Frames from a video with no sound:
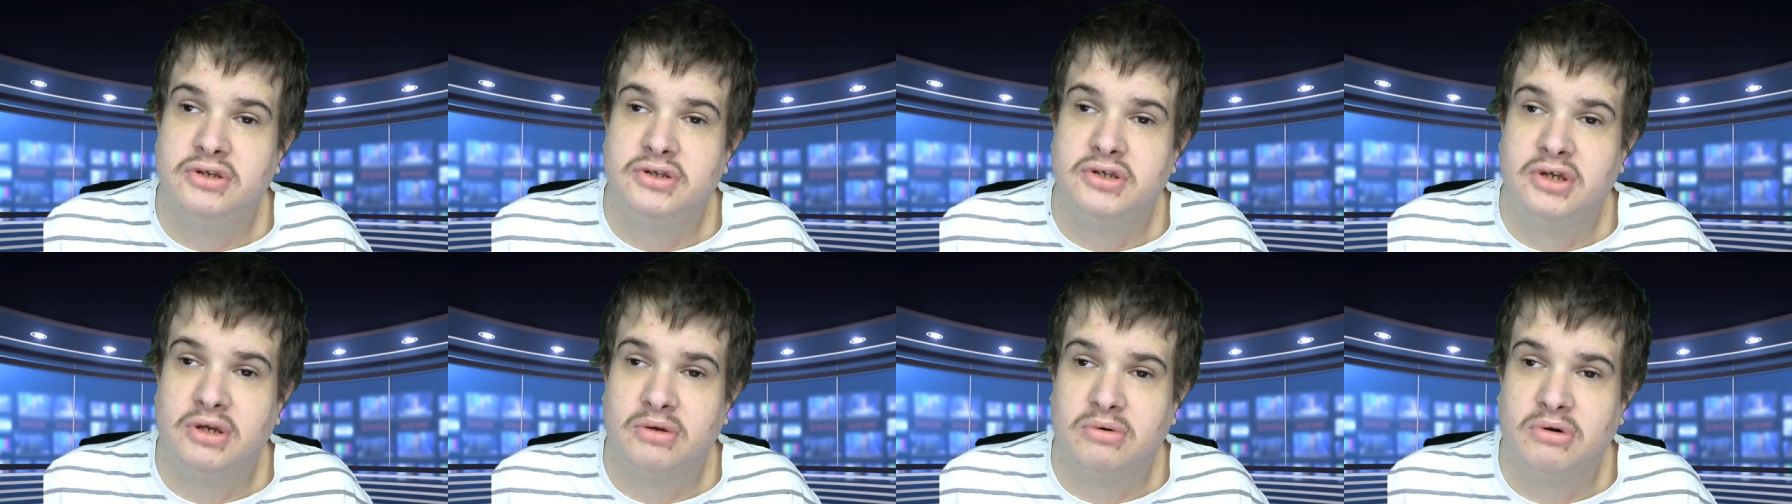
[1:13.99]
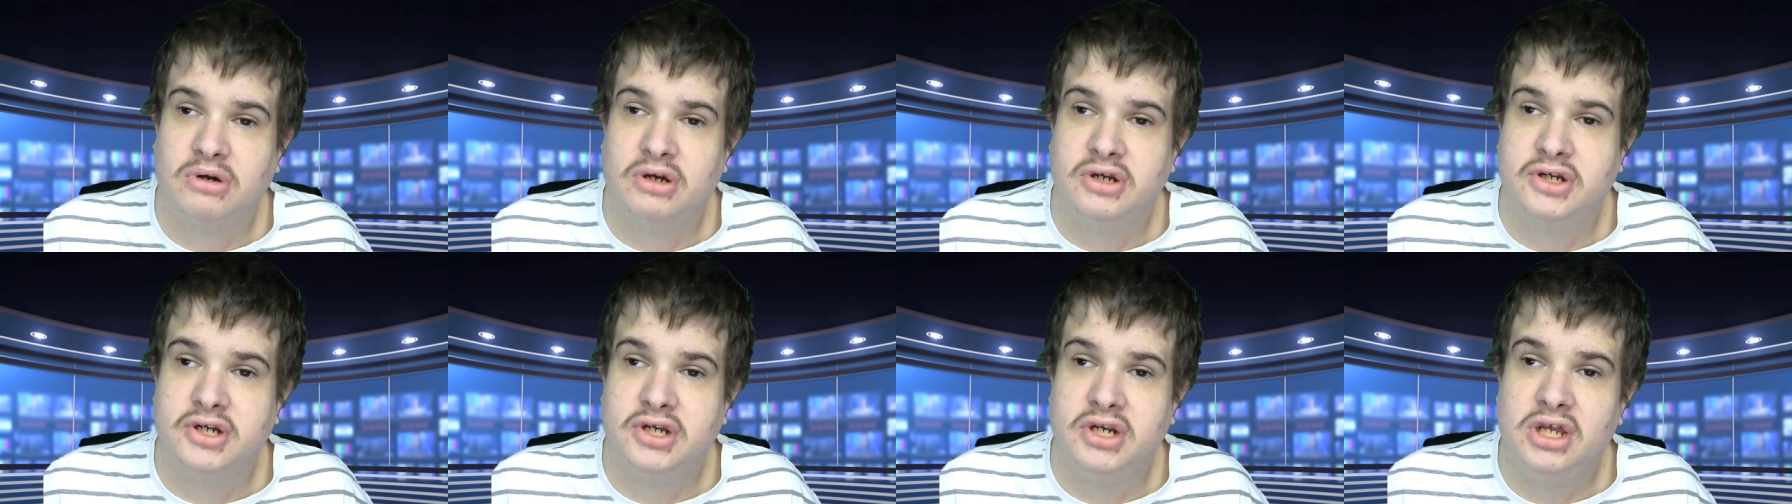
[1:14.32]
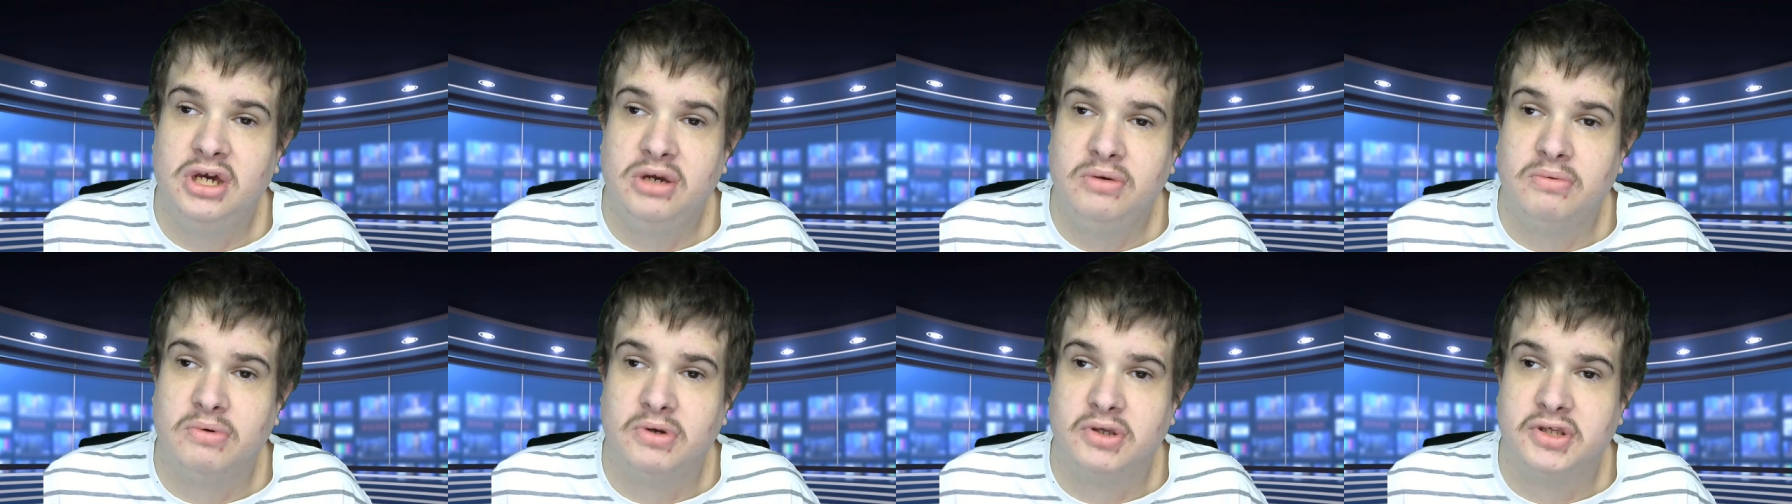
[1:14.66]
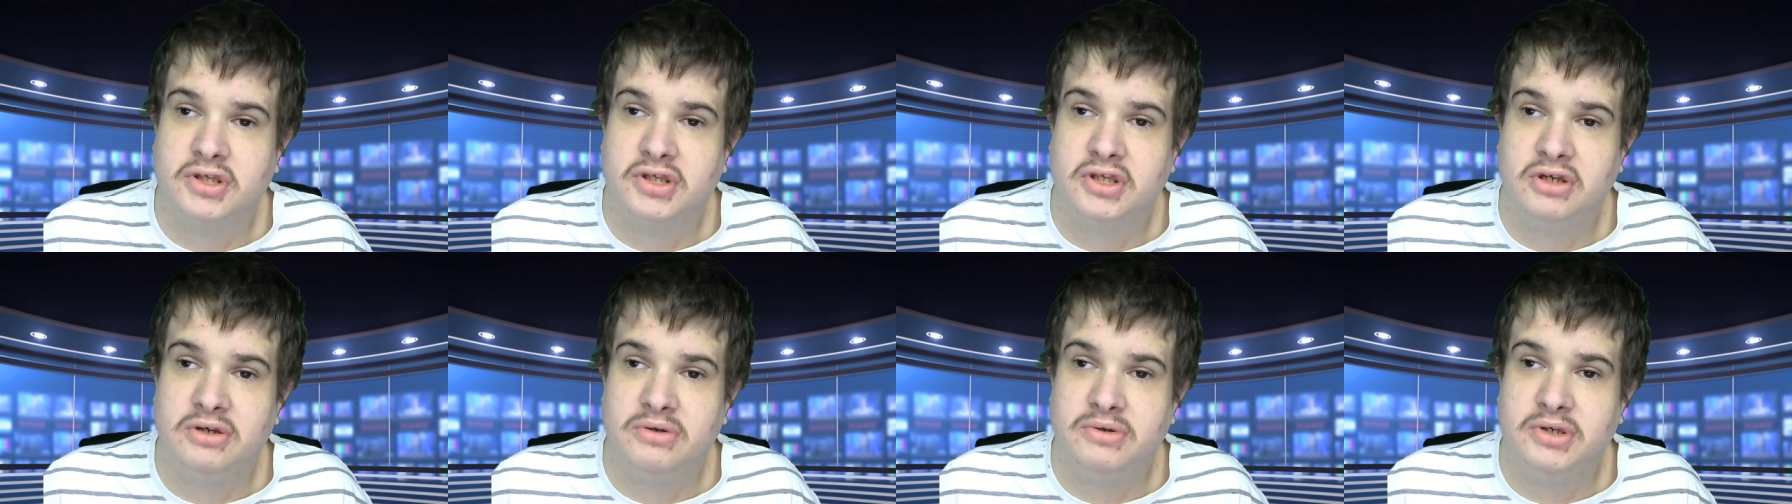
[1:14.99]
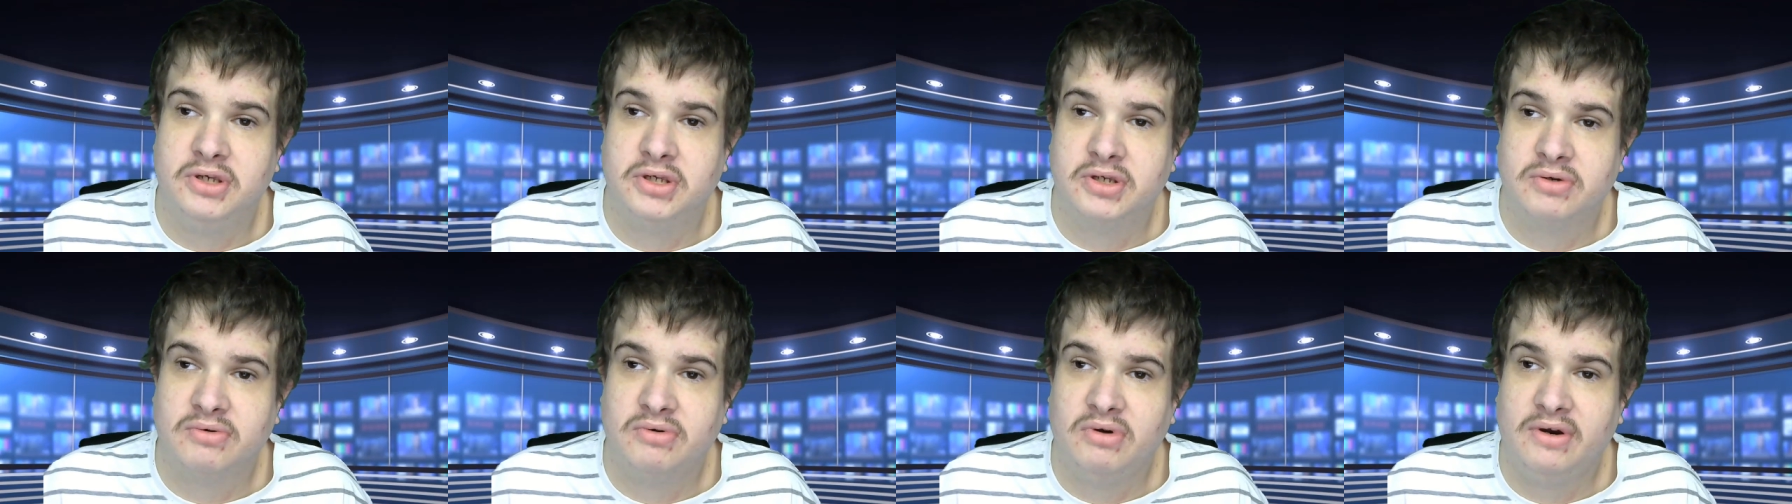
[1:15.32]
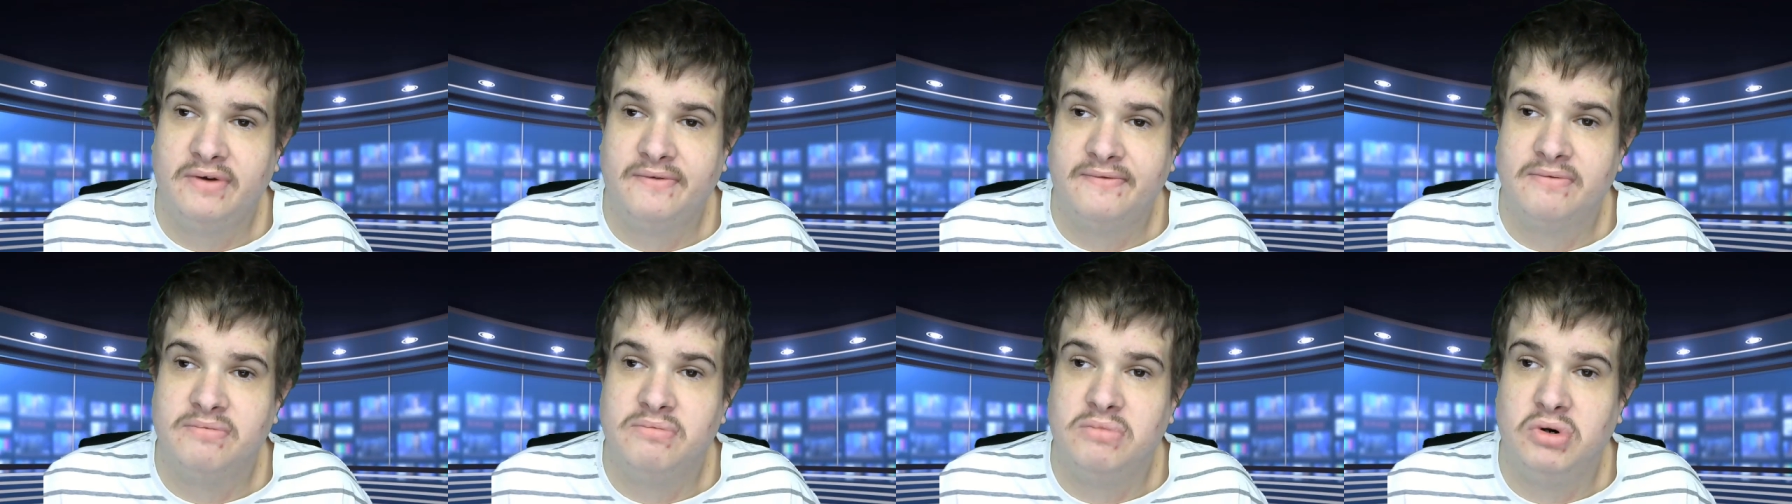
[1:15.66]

So, guys, you know what to do. Subscribe for